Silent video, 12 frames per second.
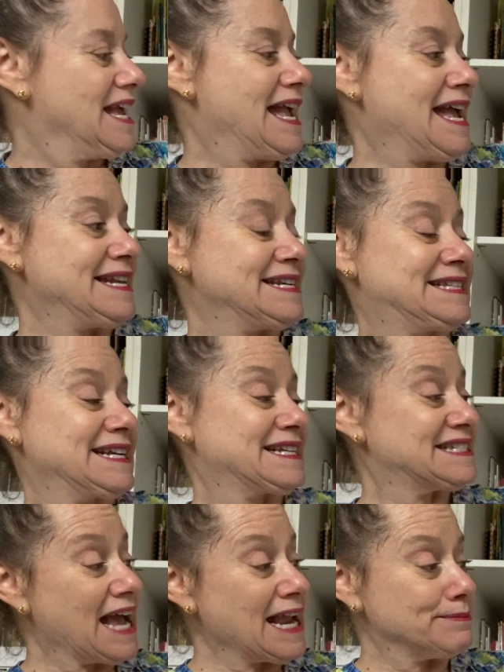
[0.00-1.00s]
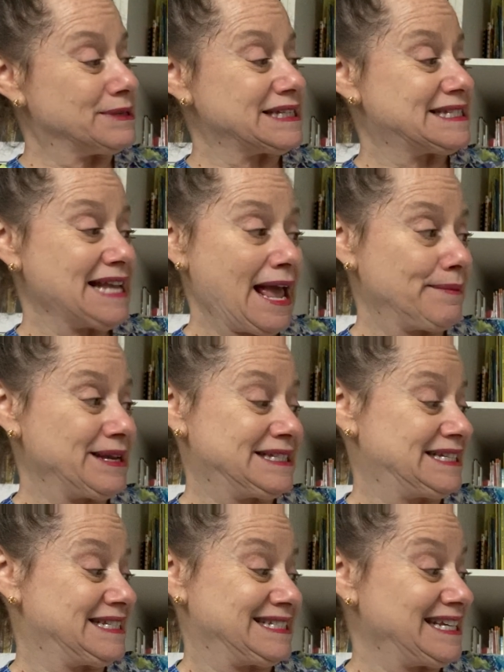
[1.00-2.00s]
In his excitement, Sammy
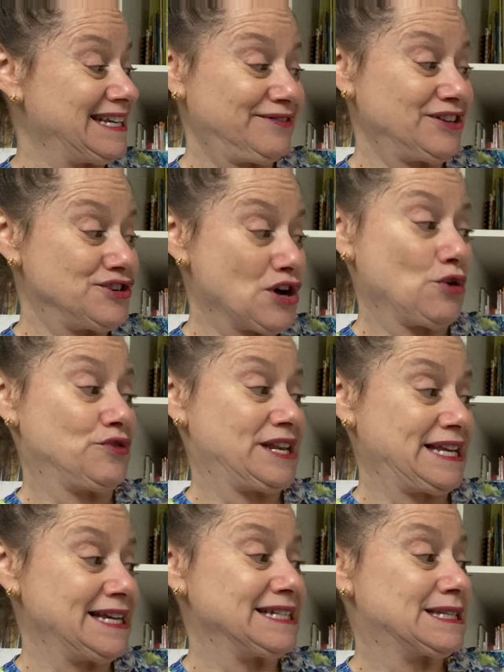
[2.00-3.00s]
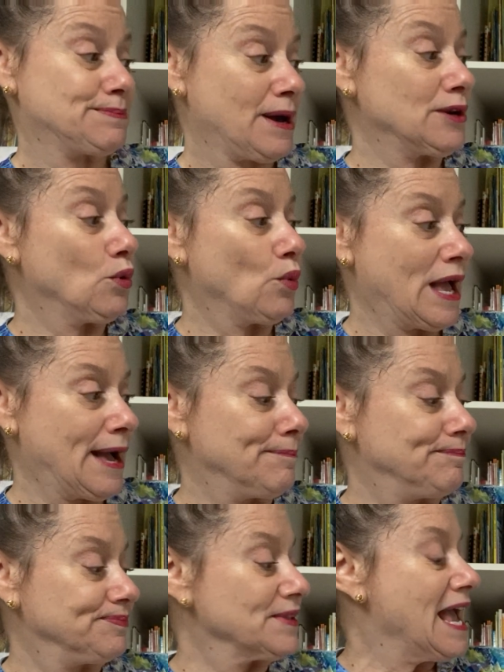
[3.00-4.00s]
didn't even know that he had spun a web.
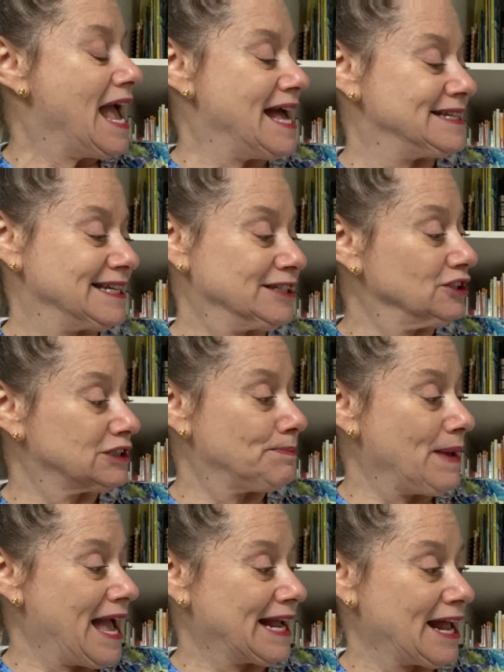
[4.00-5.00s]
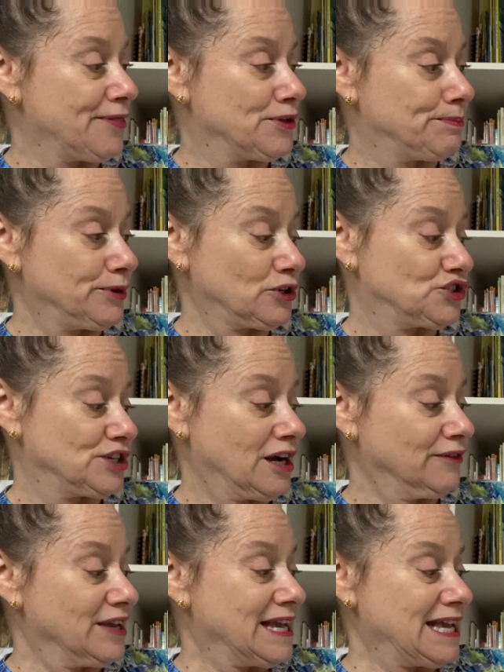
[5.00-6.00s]
As he looked back at the
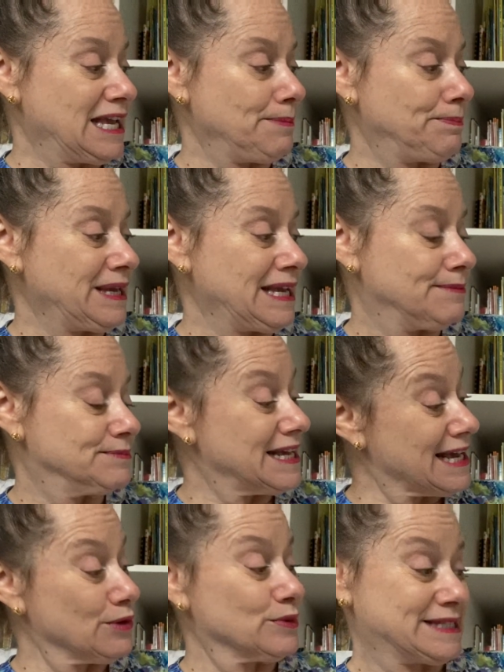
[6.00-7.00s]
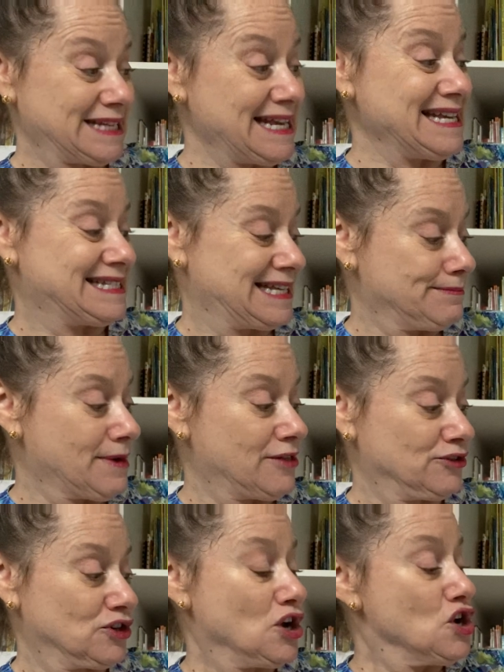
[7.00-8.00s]
bookshelf, he beamed. It was easy,
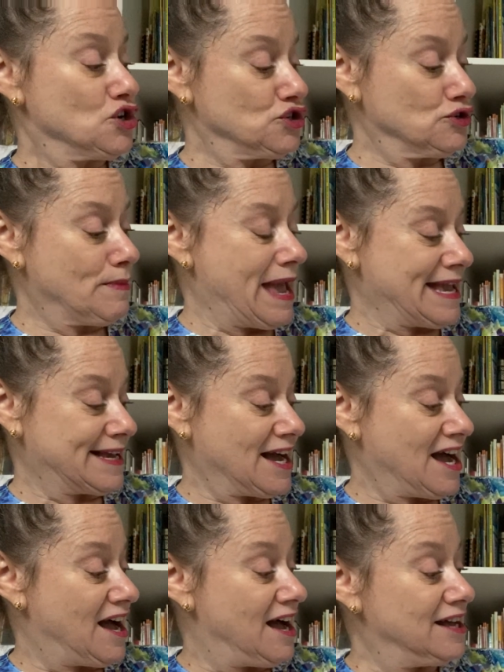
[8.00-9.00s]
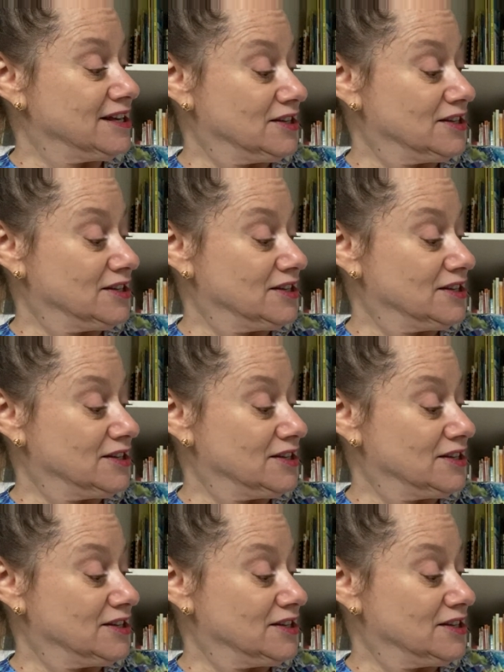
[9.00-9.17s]
Mother. You make a